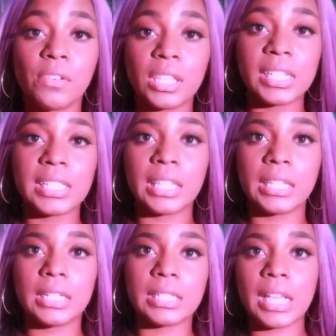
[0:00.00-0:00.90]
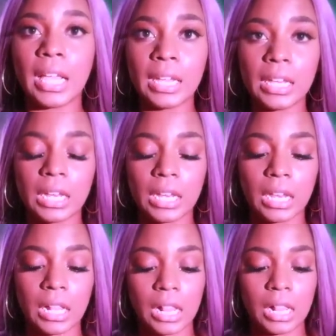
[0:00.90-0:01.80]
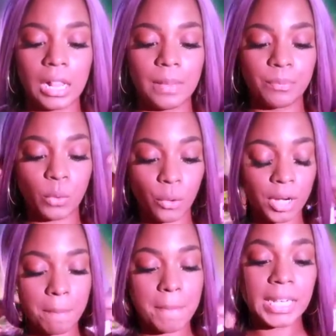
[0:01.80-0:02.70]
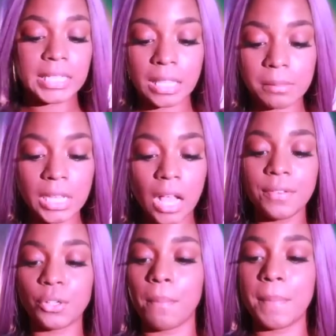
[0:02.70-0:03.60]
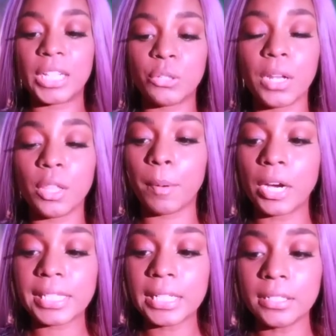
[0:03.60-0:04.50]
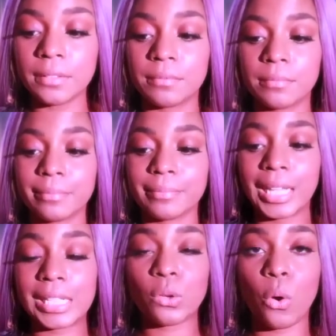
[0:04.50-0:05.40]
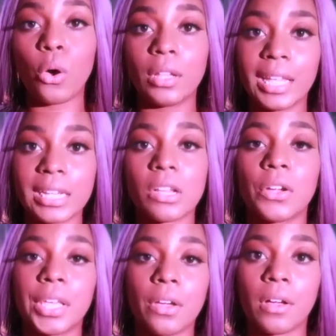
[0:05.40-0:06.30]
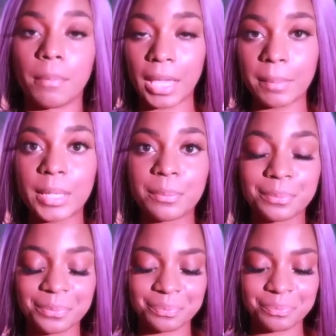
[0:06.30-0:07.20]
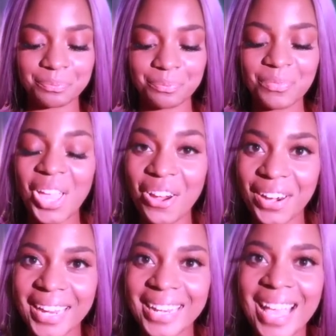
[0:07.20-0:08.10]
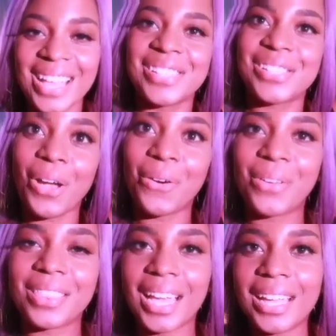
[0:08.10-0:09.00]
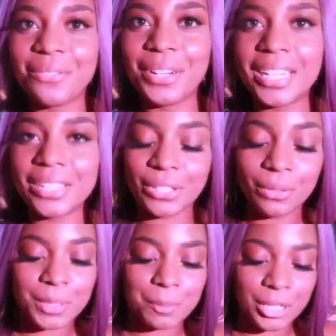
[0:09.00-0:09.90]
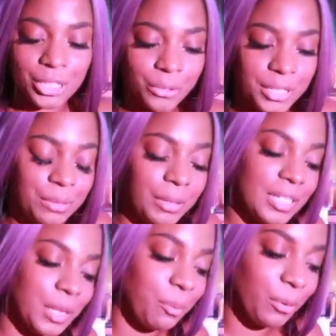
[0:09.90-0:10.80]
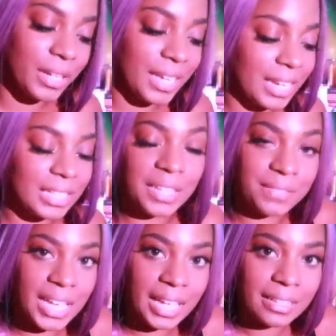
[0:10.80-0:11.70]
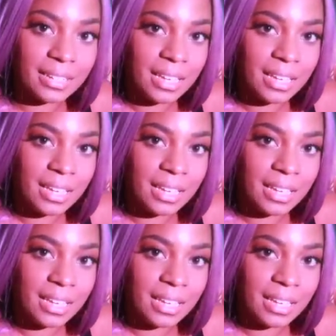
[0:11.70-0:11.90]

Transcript: everything that they need to say, or admit it to themselves, or admit it to another person, it's on like Donkey Kong, baby. All right, so that reading too was pretty short and sweet and to the point. I kind of love that.